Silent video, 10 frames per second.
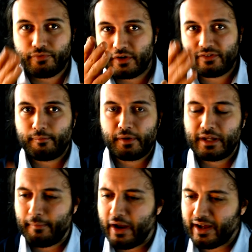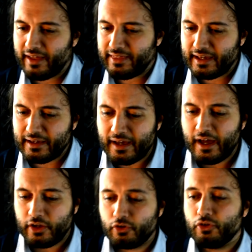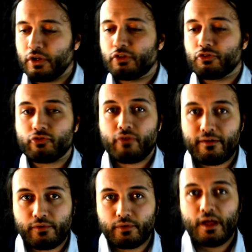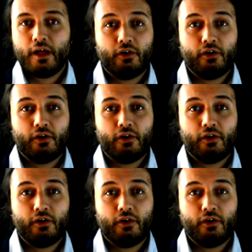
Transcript: For example, in America, I think you do need to travel